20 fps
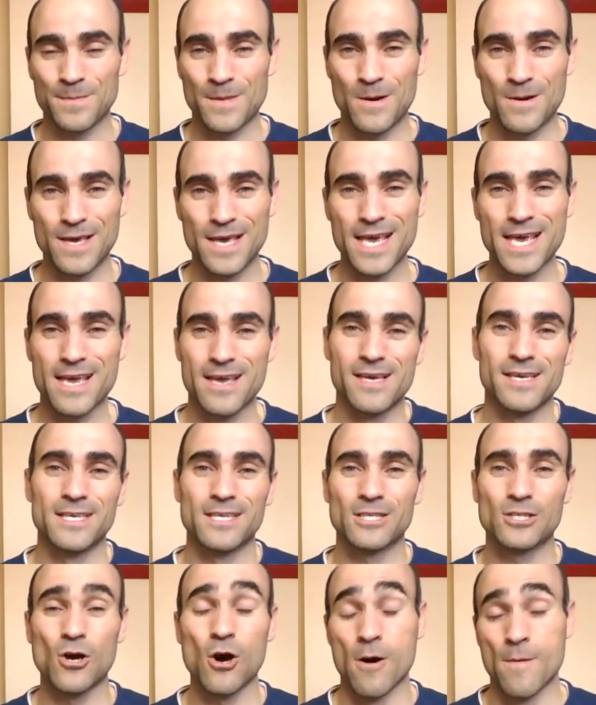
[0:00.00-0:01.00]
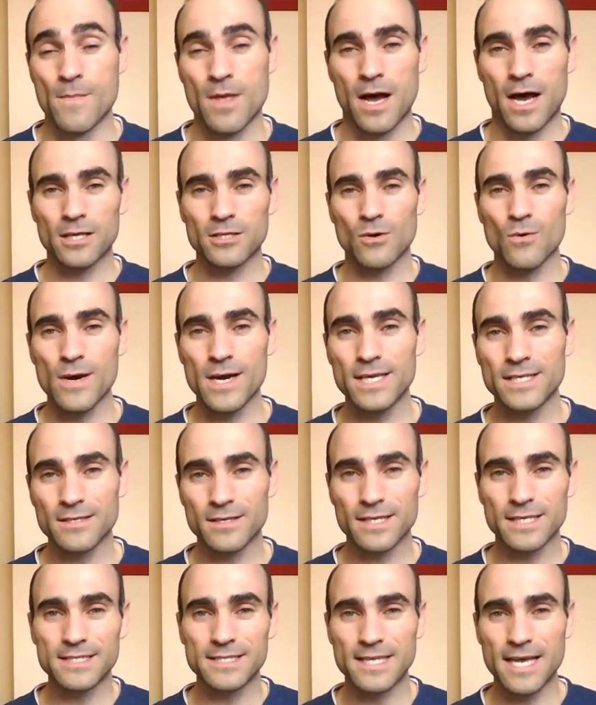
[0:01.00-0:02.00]
Okay, so otherwise,
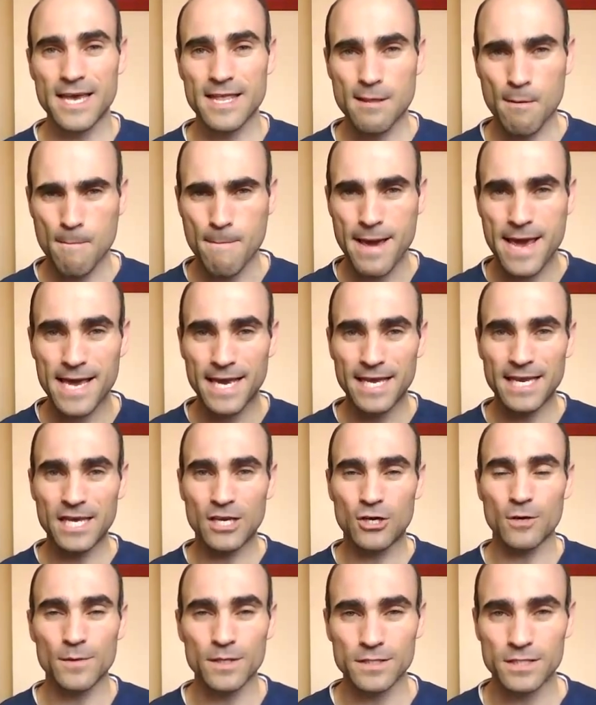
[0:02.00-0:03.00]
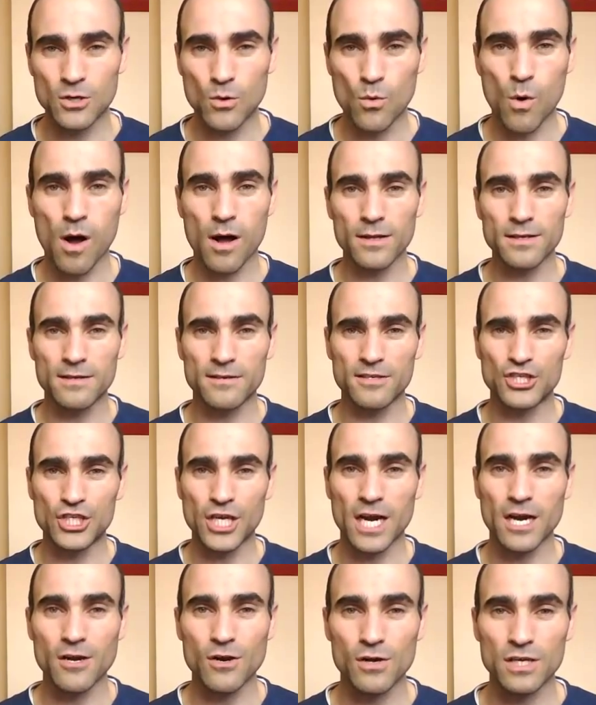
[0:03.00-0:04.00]
don't hesitate, make any comments you want,
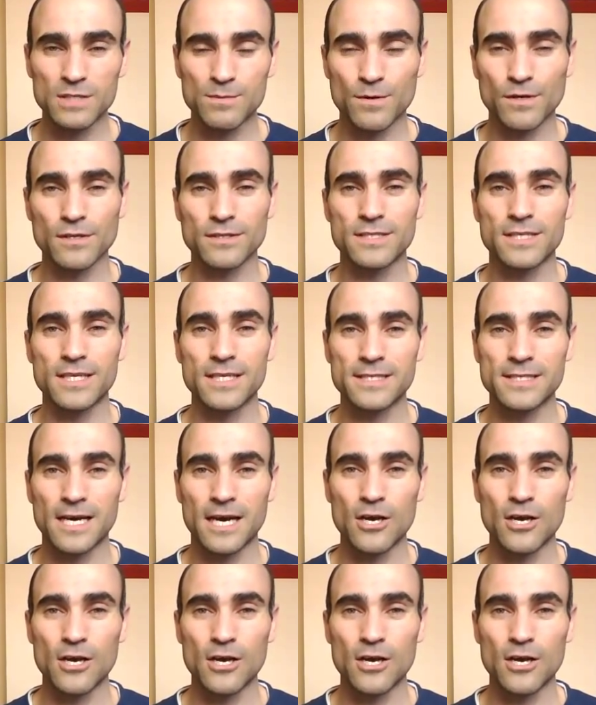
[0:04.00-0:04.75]
share your experiences.